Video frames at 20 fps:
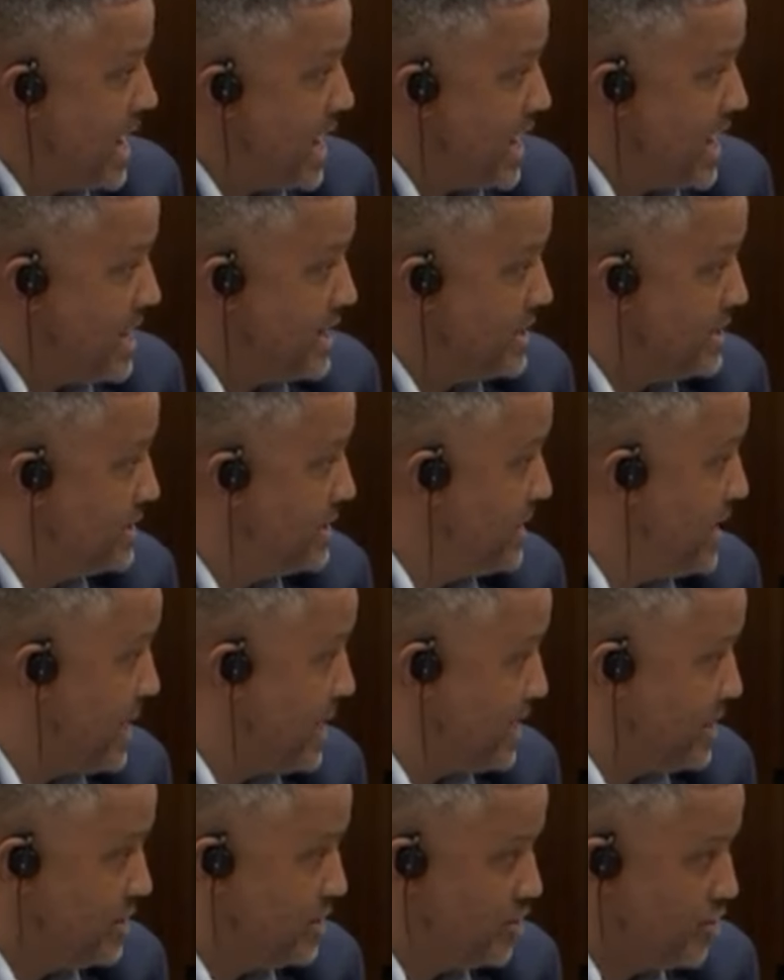
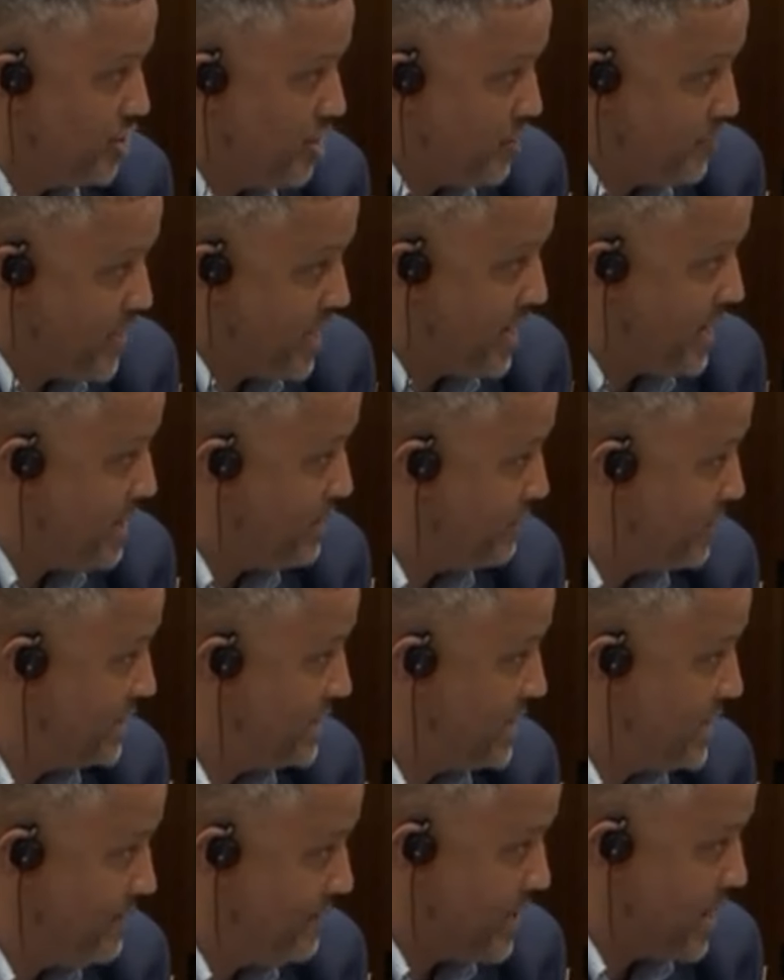and shipping and
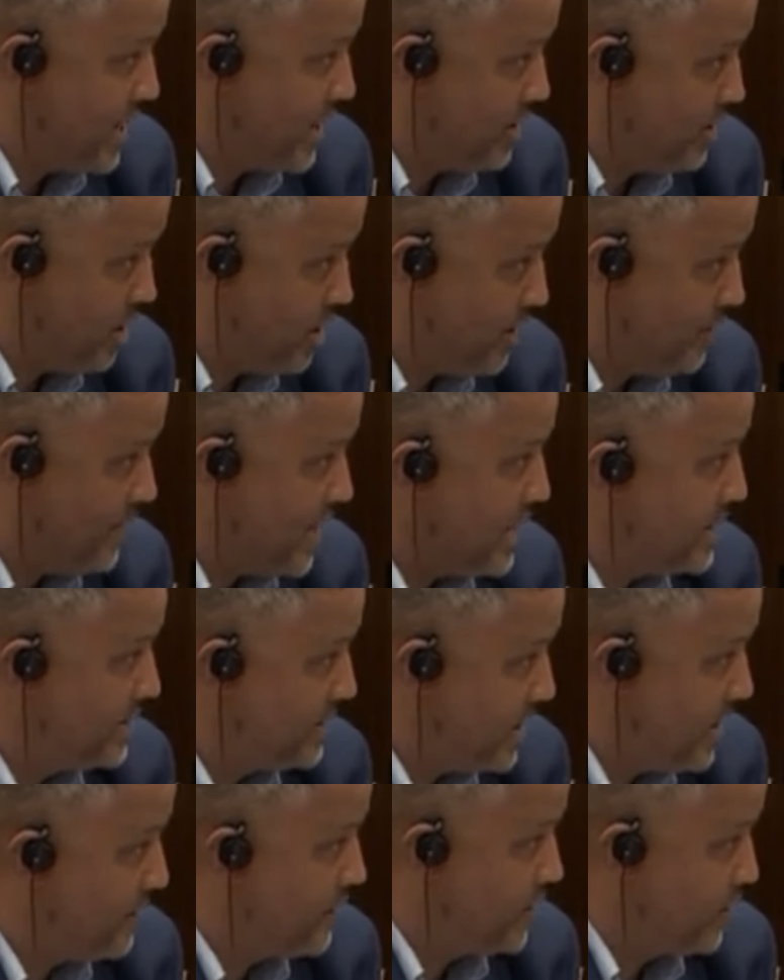receiving and all of that
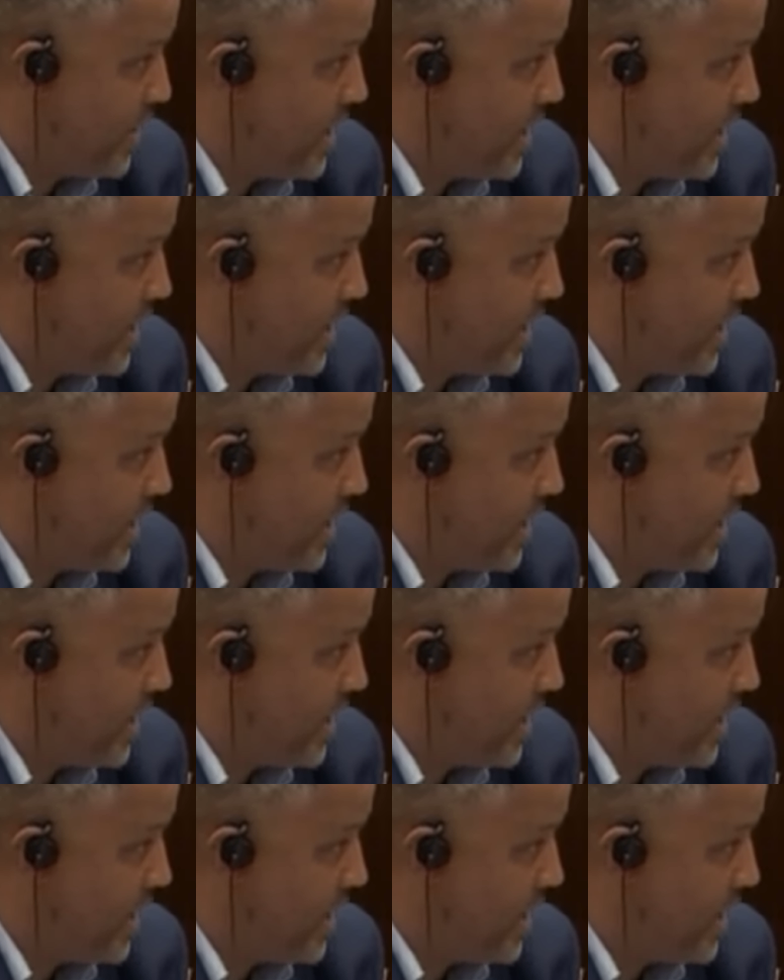stuff,